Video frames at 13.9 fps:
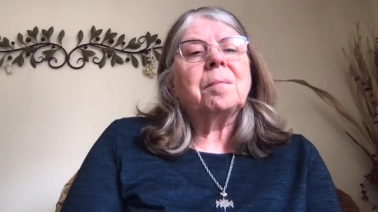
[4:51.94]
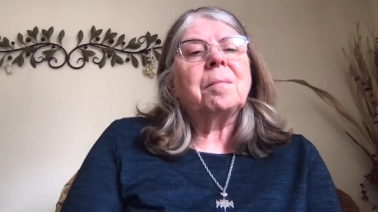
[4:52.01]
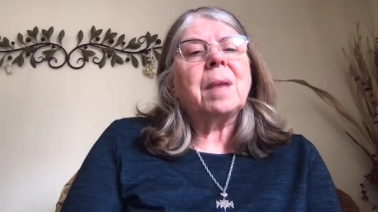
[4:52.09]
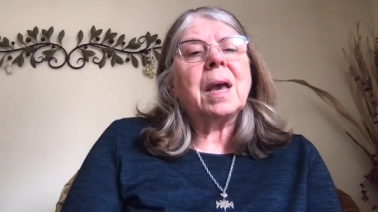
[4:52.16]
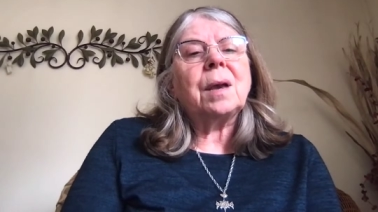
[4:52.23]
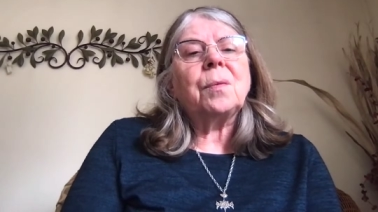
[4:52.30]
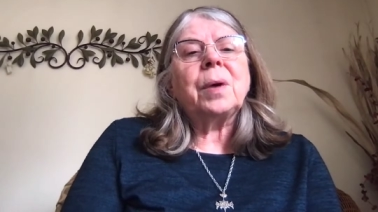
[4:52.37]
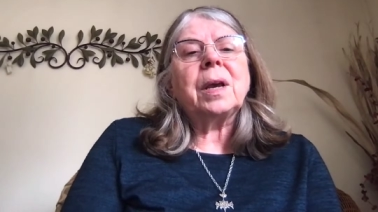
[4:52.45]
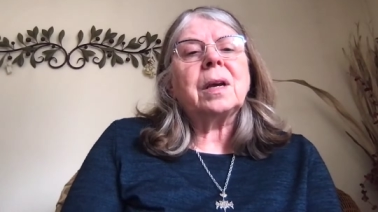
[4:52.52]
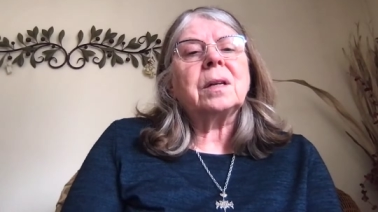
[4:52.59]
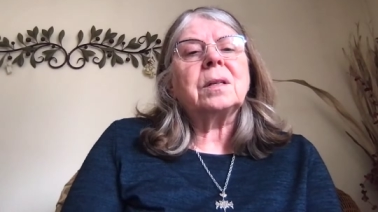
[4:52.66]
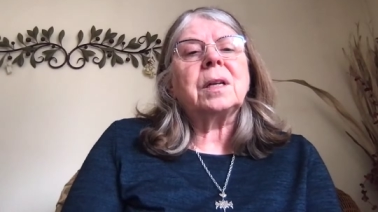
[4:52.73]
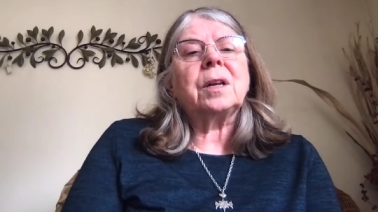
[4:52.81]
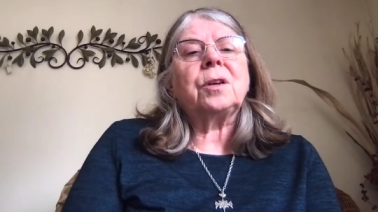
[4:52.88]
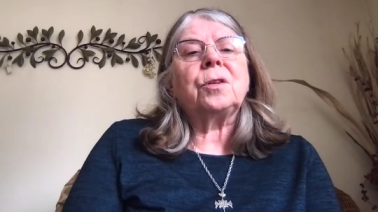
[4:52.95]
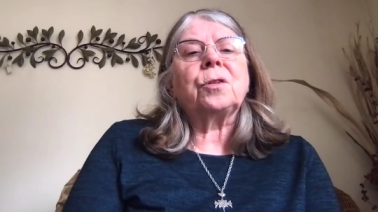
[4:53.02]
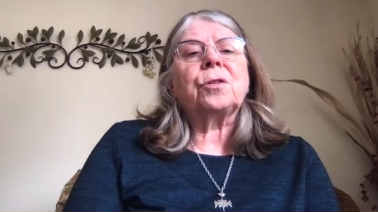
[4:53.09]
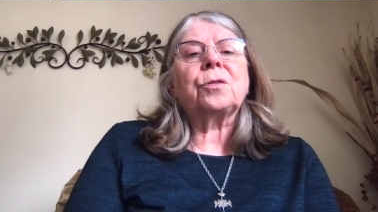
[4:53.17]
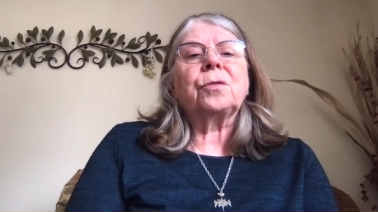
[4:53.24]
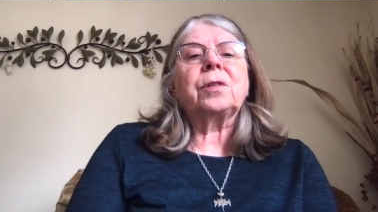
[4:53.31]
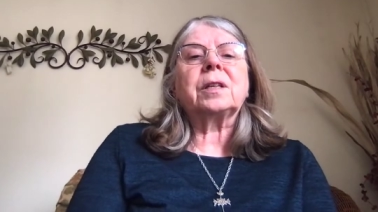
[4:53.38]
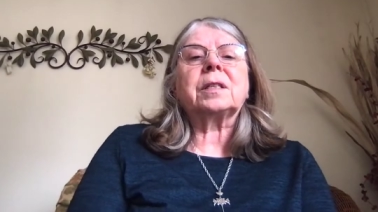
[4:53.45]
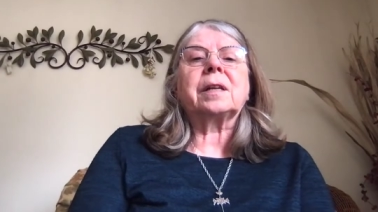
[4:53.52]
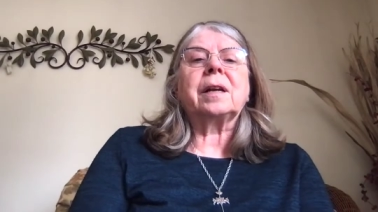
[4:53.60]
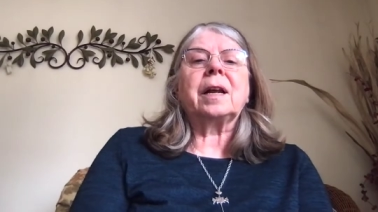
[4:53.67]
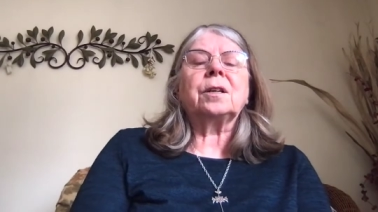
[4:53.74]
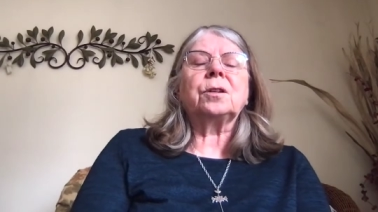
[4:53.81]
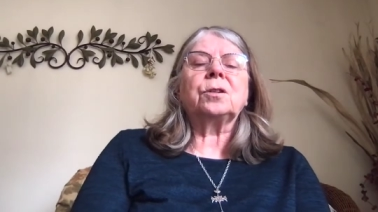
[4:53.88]
May we continue through this
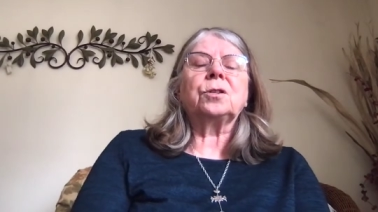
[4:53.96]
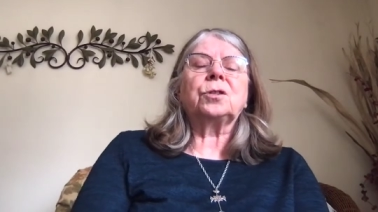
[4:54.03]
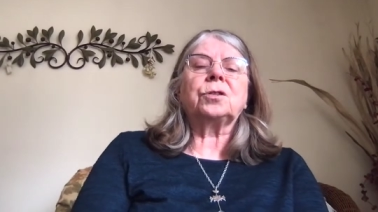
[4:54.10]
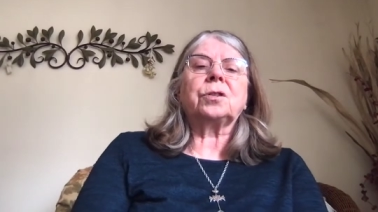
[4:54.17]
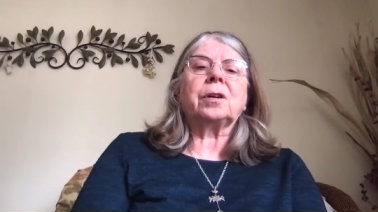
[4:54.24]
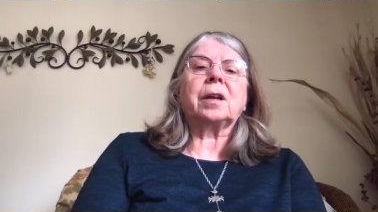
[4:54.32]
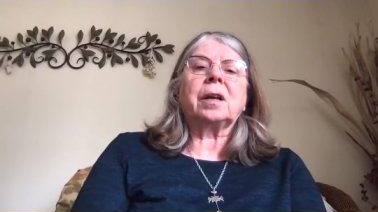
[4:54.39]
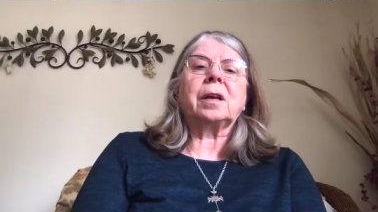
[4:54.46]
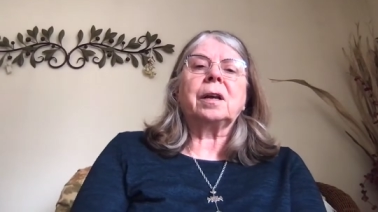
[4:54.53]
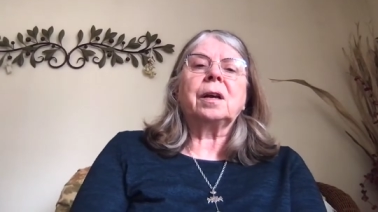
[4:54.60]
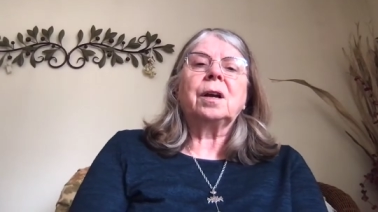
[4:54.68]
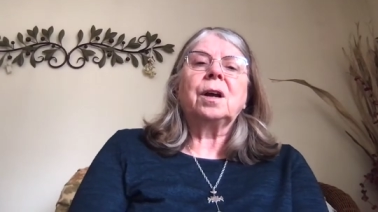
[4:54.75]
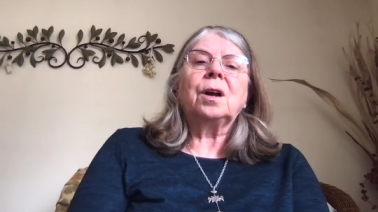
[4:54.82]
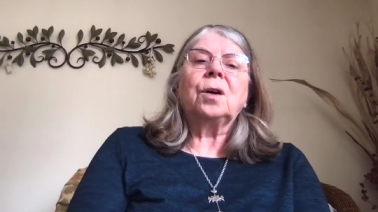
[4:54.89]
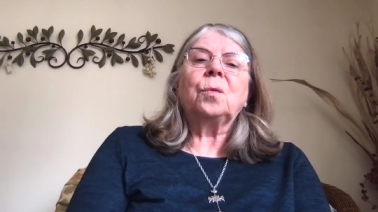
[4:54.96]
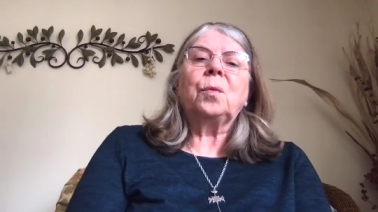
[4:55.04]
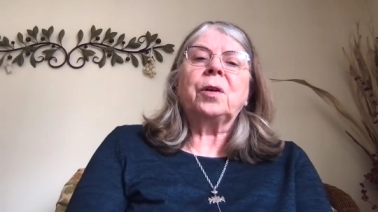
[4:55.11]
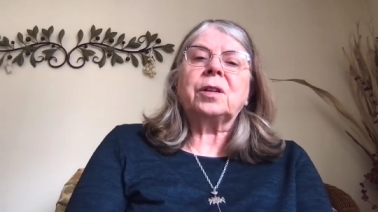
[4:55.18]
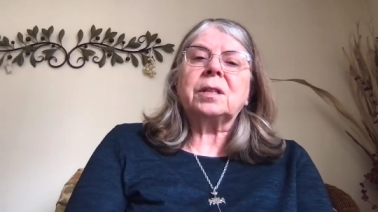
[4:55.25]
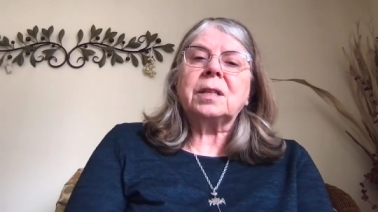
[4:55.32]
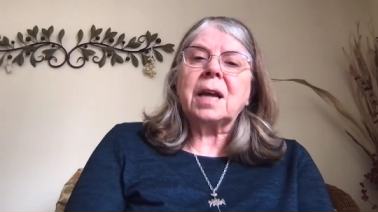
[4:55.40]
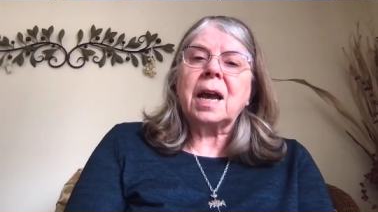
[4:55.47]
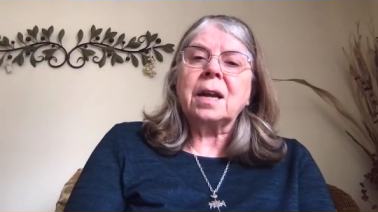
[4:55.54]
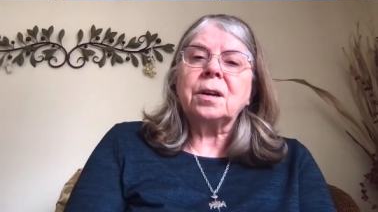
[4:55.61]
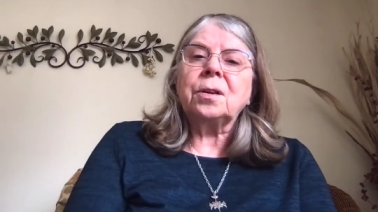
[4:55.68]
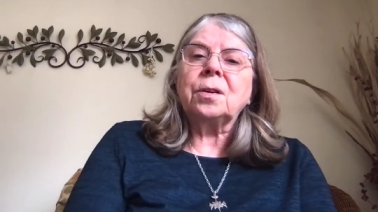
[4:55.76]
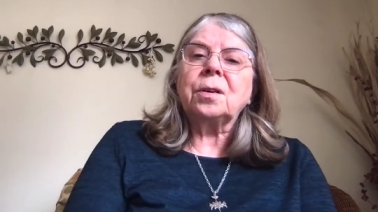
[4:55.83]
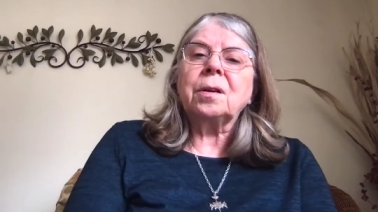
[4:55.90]
Lenten journey with
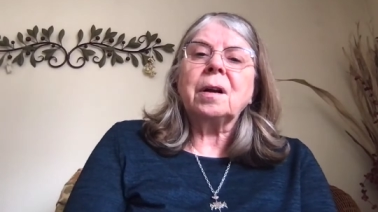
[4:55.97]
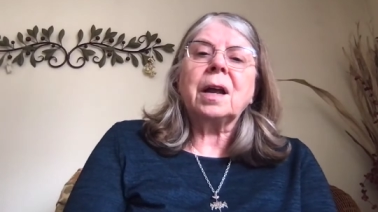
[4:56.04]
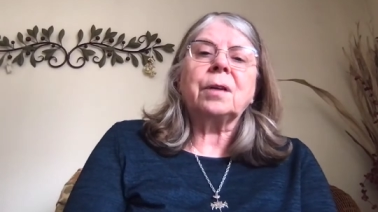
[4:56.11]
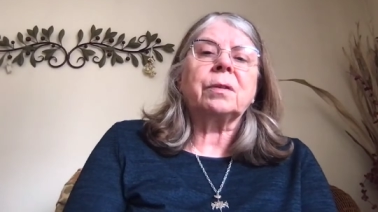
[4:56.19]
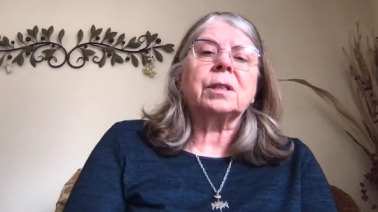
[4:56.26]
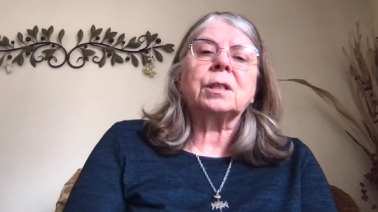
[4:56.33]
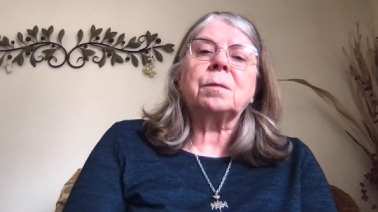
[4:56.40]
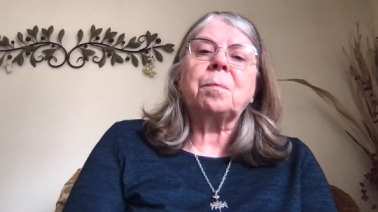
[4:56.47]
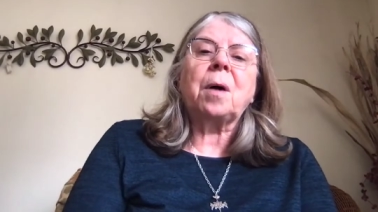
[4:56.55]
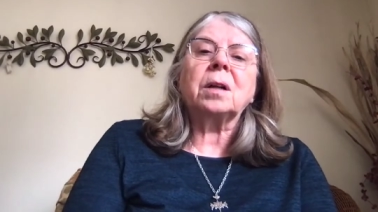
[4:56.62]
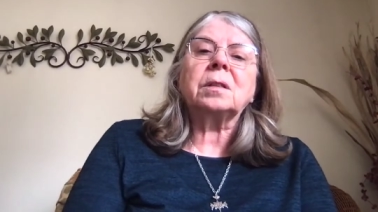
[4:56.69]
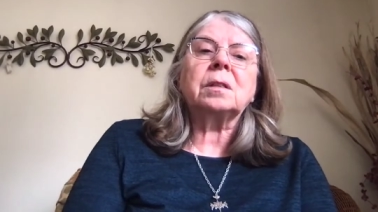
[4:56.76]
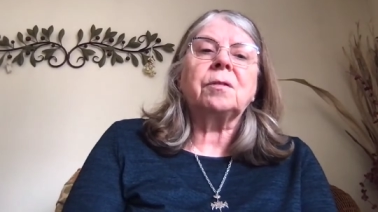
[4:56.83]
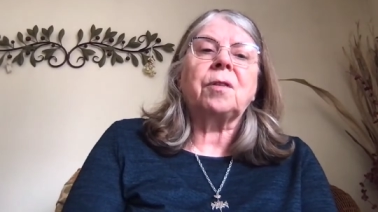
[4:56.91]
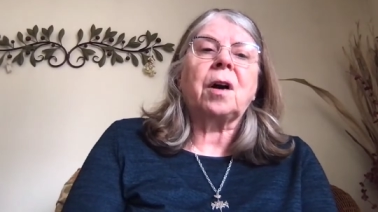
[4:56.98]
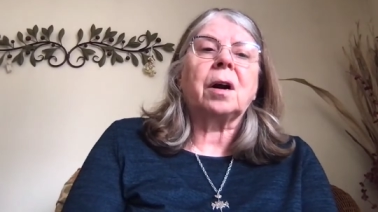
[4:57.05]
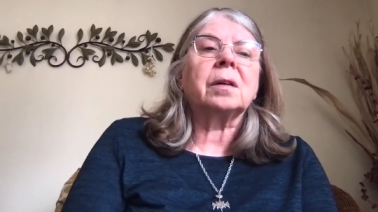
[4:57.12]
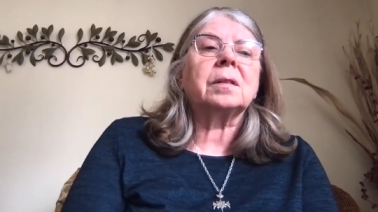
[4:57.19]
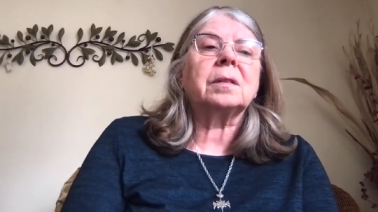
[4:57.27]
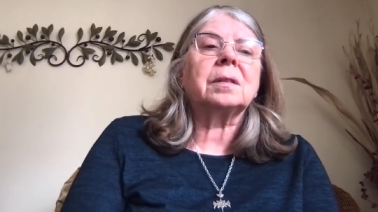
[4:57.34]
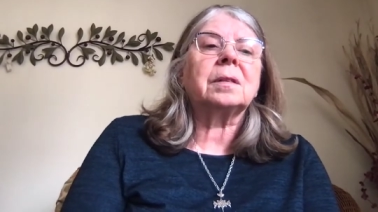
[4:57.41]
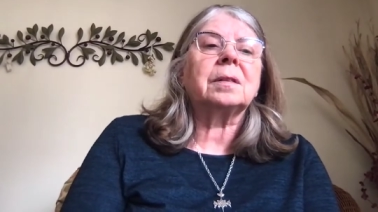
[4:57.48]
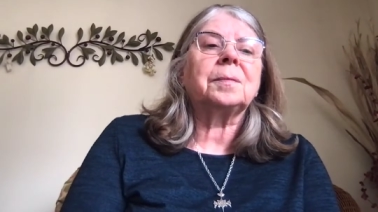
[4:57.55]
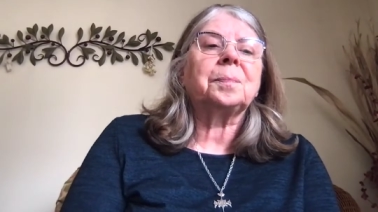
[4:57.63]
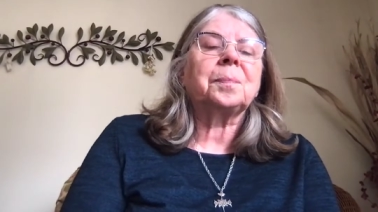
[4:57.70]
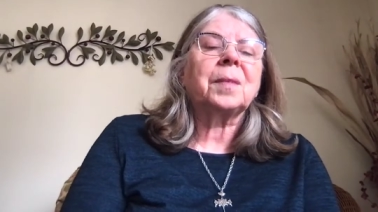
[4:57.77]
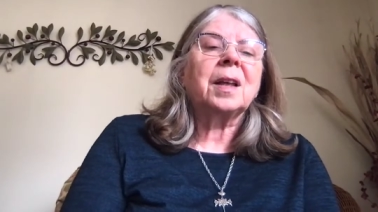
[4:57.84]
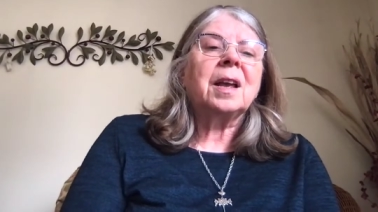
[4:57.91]
tender and responsive hearts,
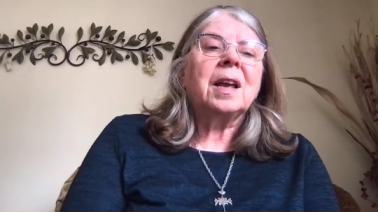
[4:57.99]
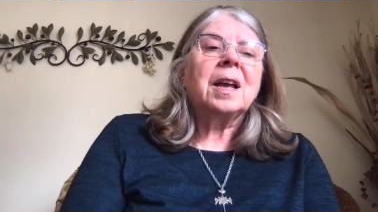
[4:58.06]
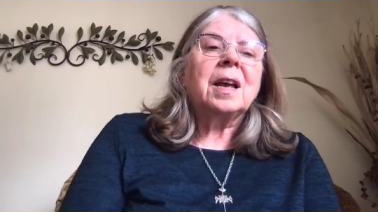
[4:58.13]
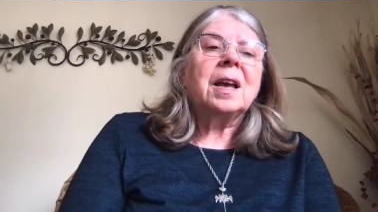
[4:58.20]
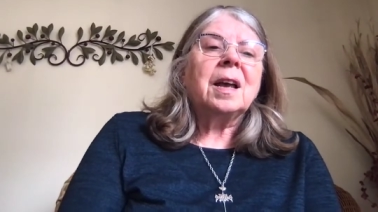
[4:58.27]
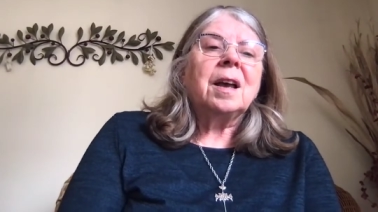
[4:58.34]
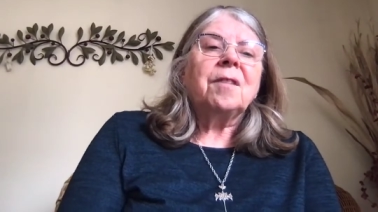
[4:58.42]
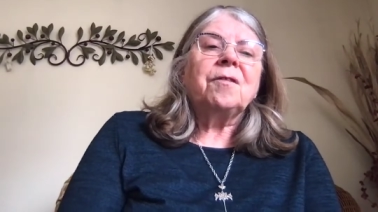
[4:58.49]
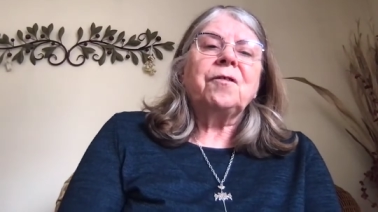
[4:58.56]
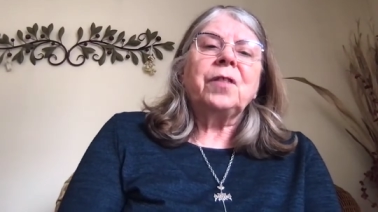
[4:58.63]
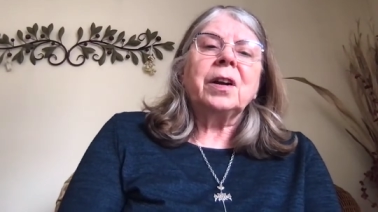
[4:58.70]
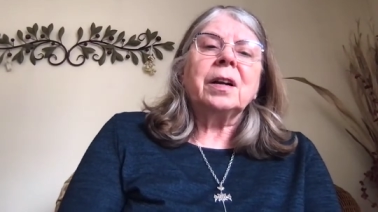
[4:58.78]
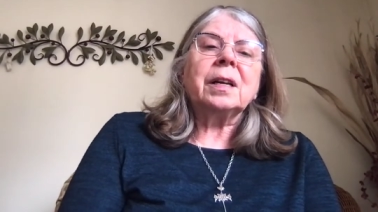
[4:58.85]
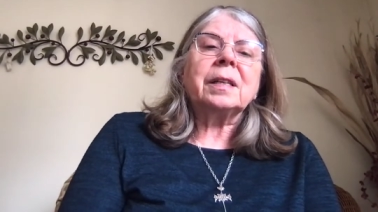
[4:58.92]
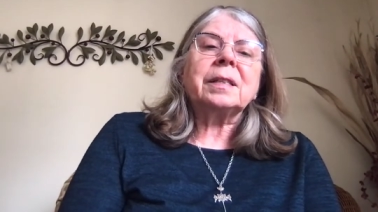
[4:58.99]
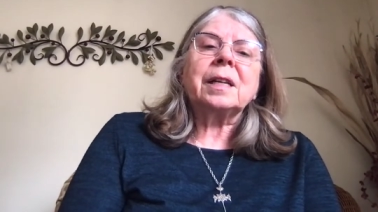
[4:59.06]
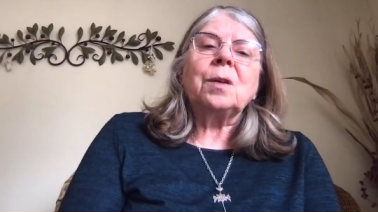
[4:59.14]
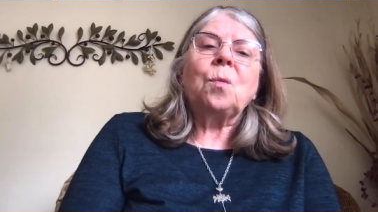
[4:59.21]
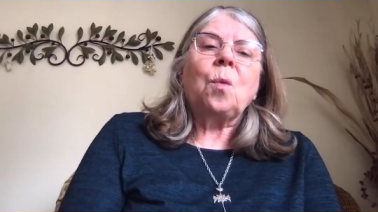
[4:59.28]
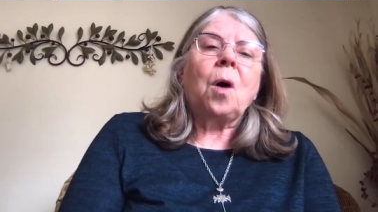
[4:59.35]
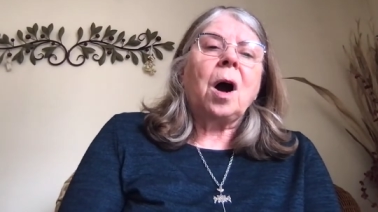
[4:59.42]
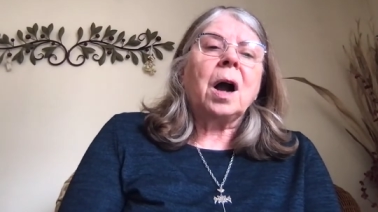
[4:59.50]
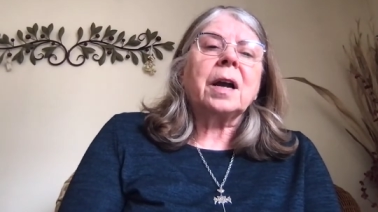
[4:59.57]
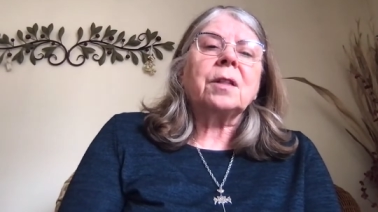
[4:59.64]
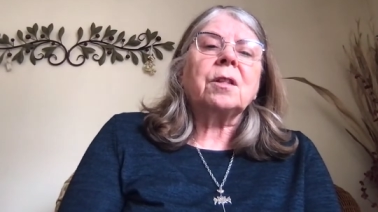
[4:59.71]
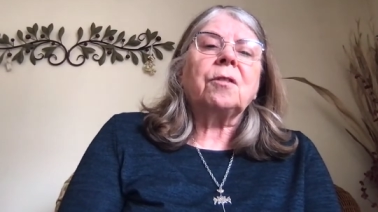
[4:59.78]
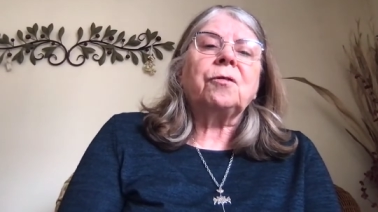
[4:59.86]
fearlessly walk in the